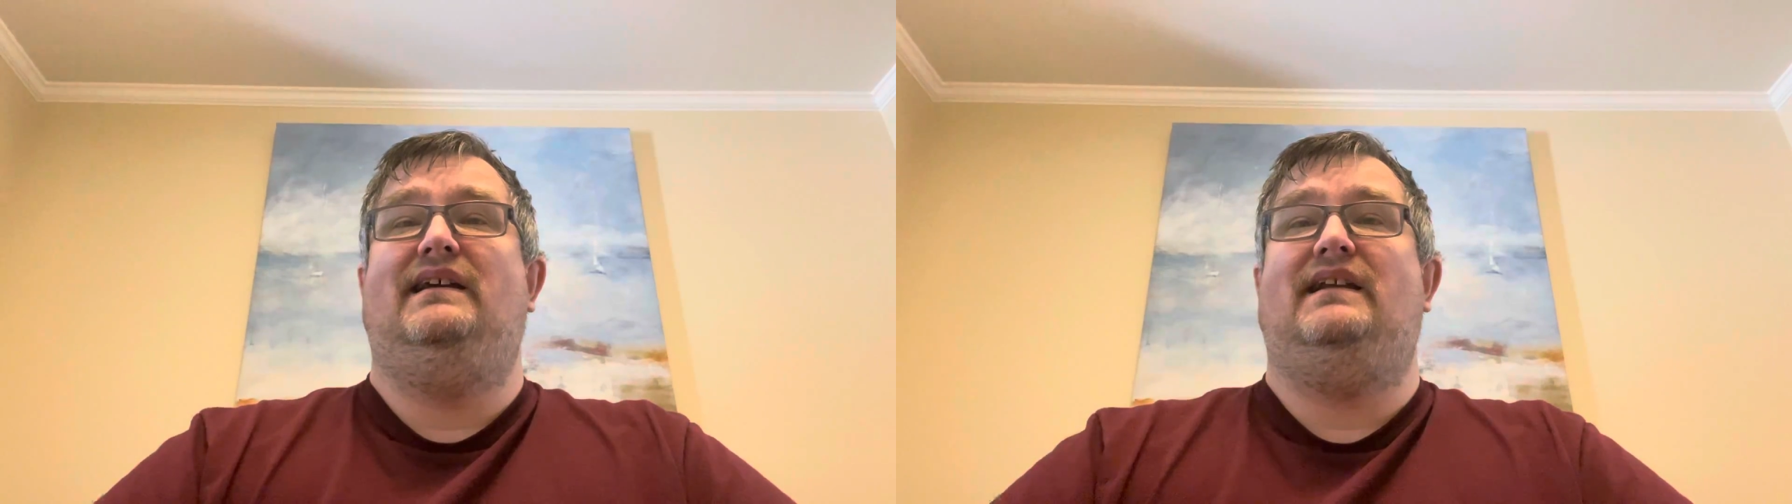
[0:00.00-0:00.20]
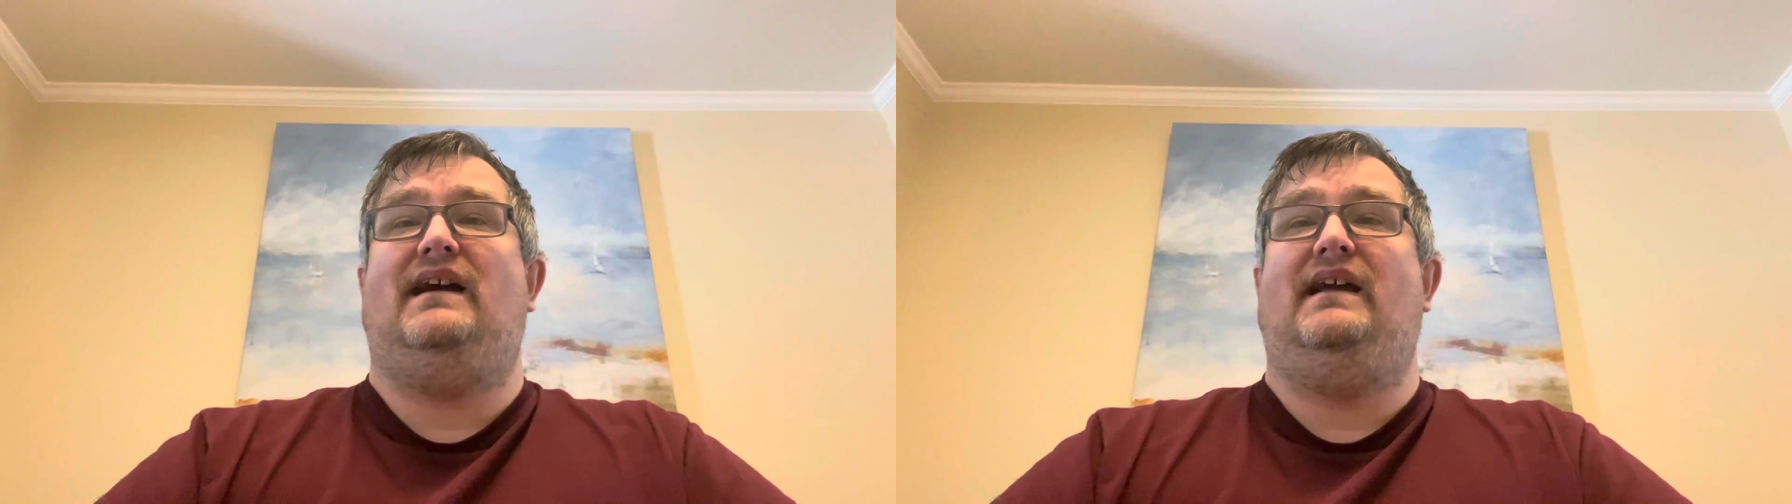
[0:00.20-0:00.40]

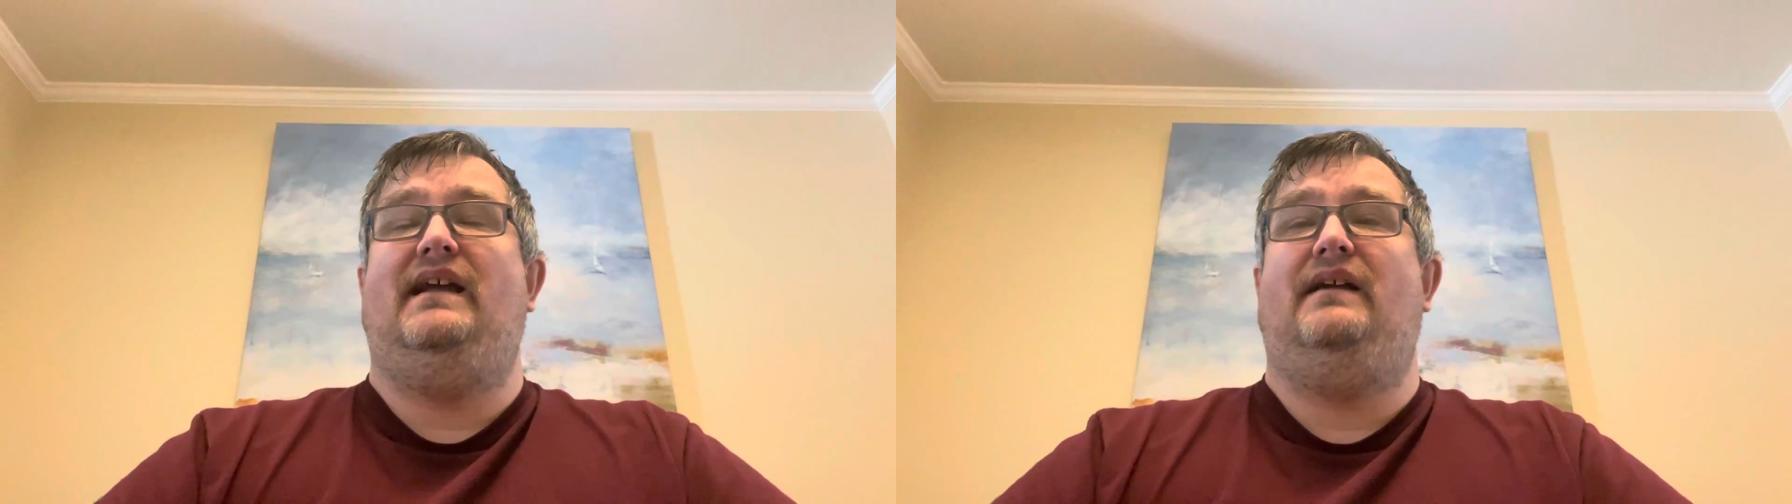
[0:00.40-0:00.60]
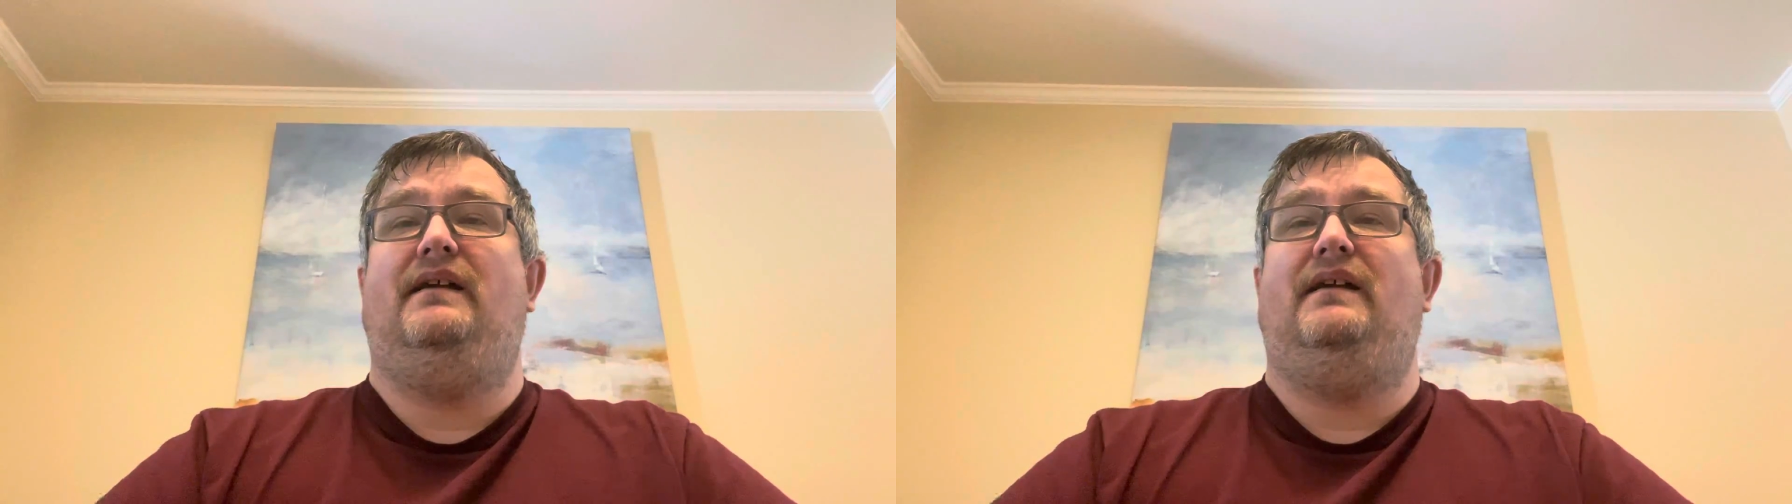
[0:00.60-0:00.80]

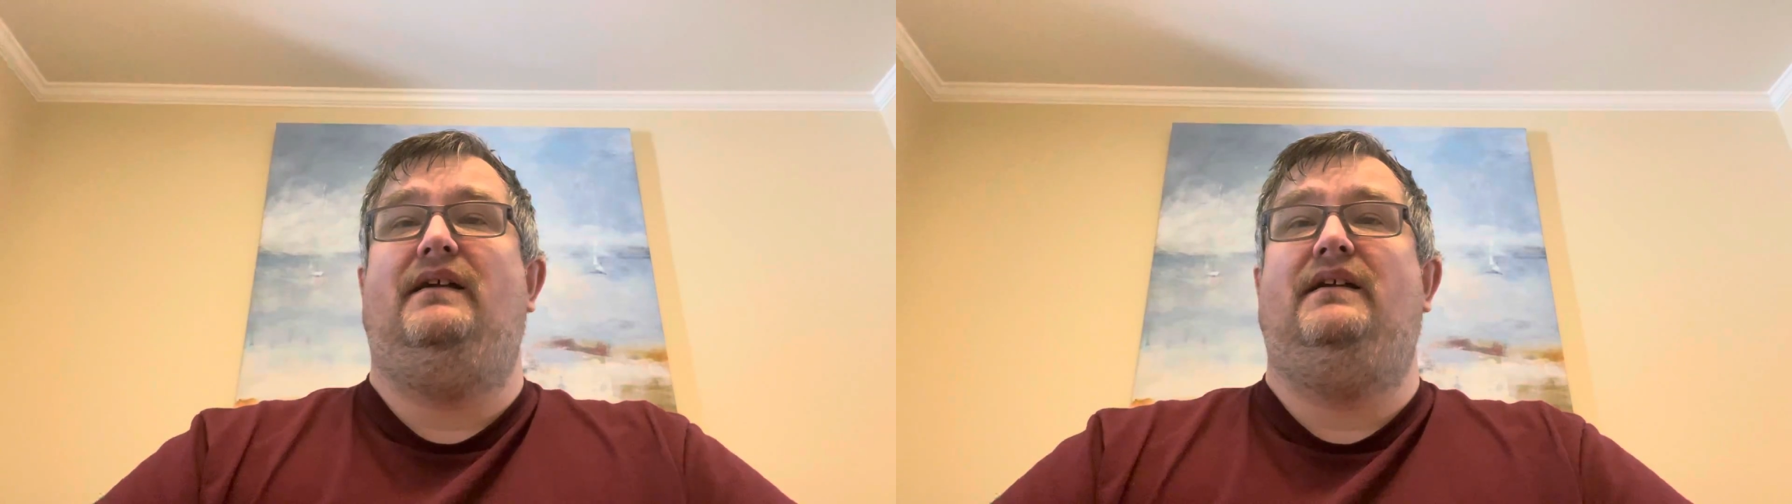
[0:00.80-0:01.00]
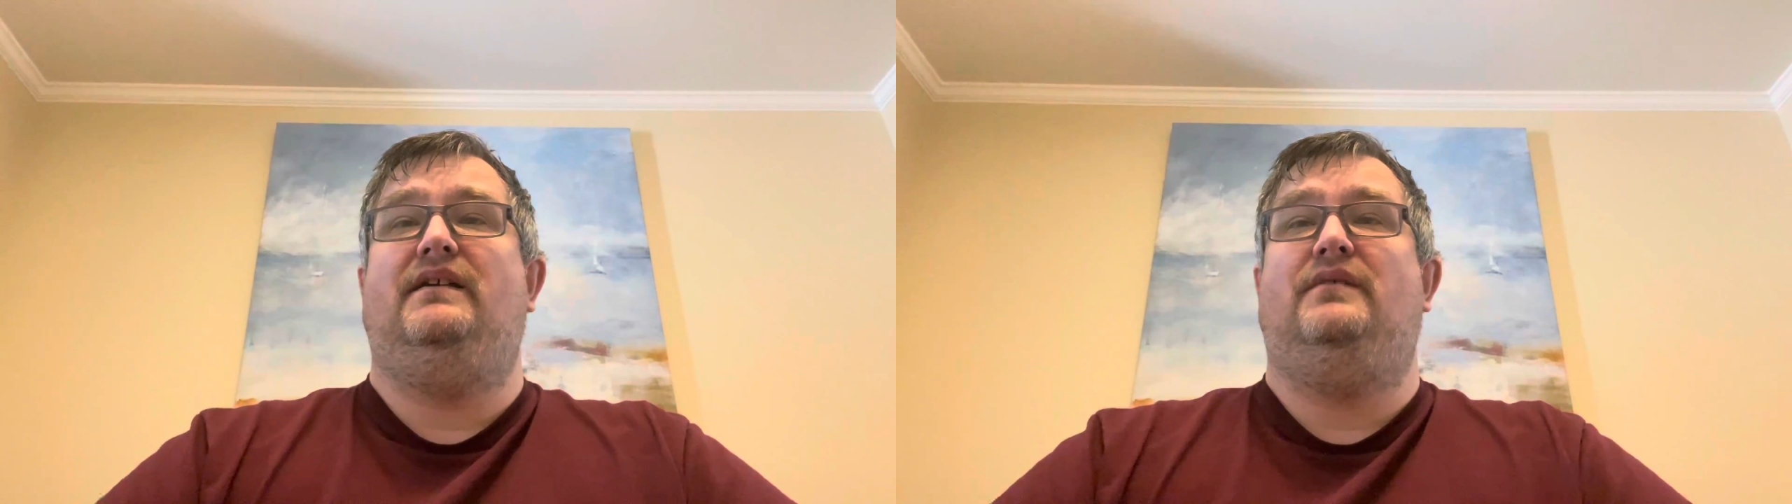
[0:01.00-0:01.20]
I
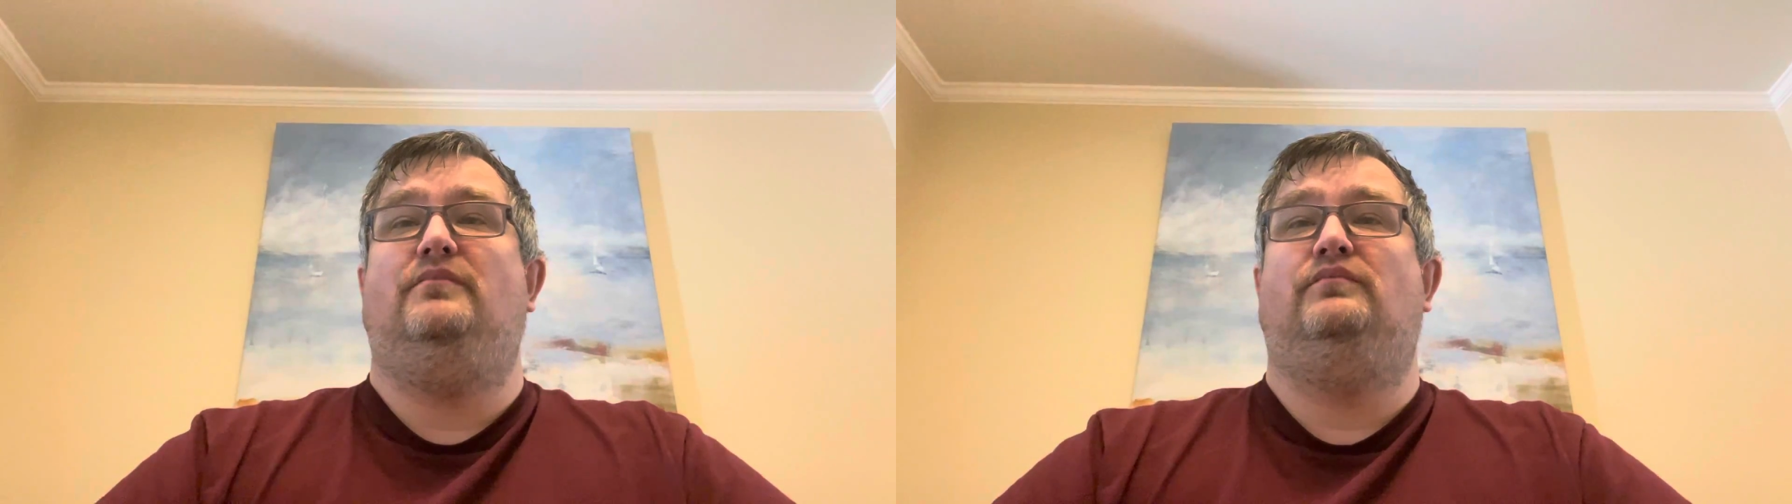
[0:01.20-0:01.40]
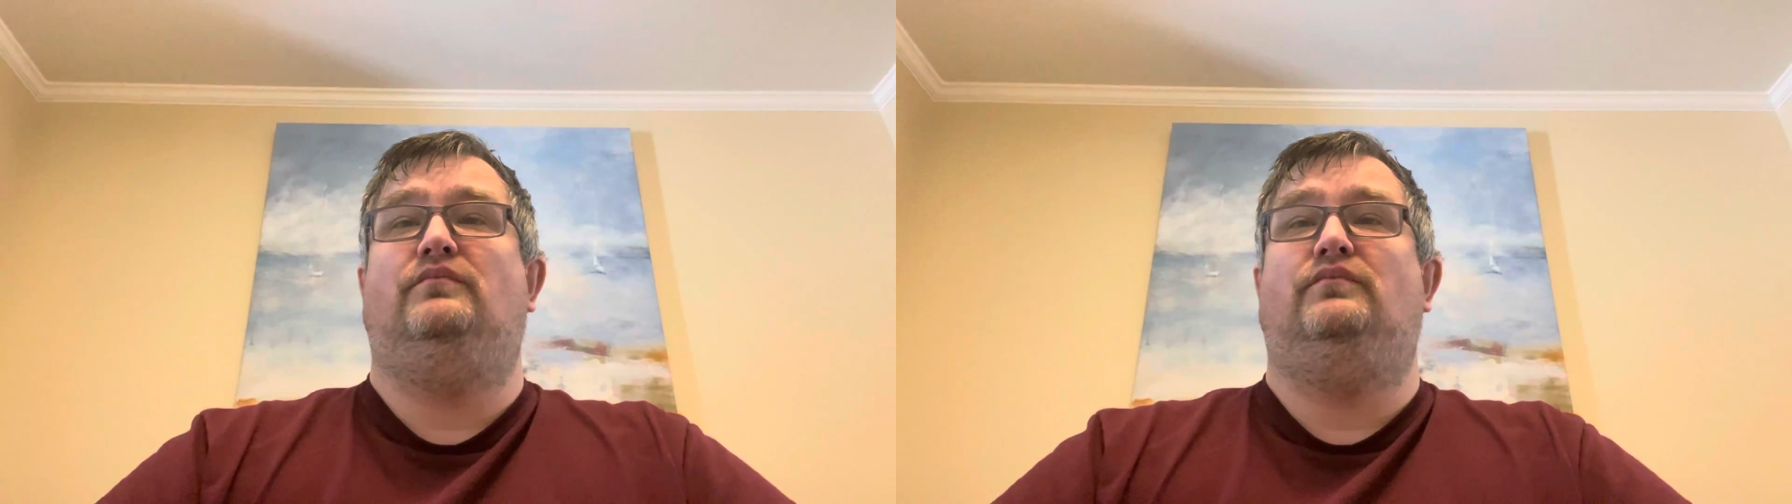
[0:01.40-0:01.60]

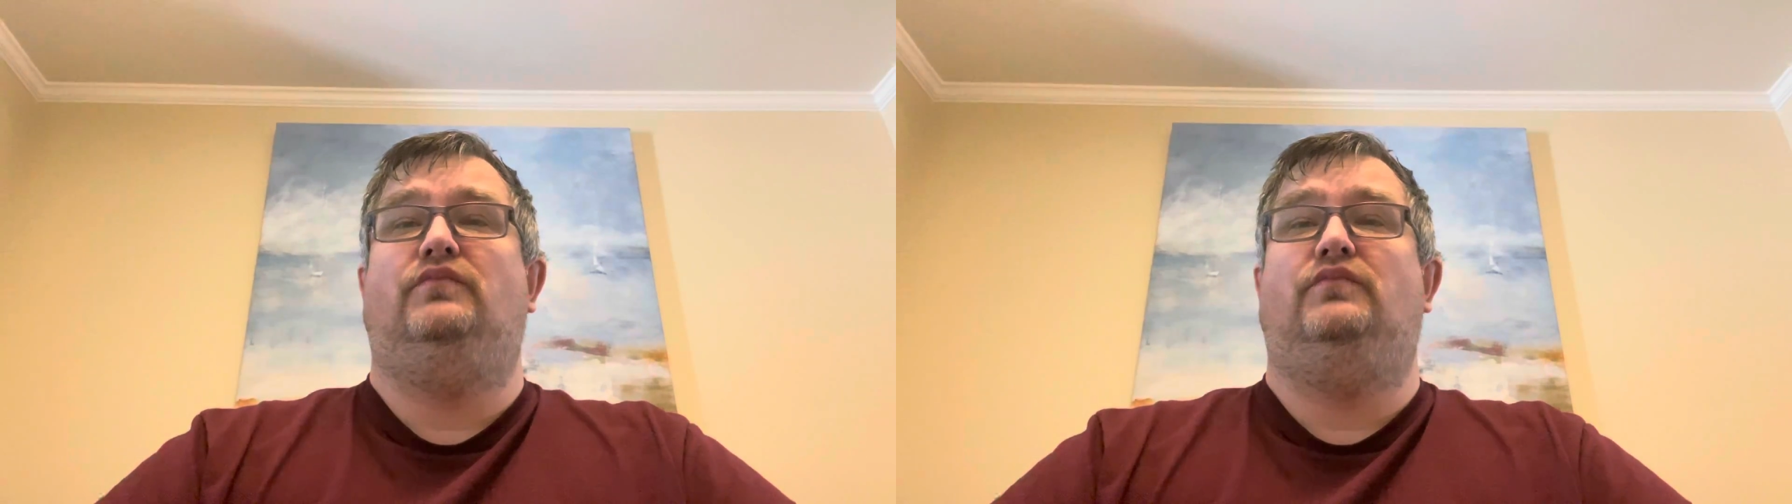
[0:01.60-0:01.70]
am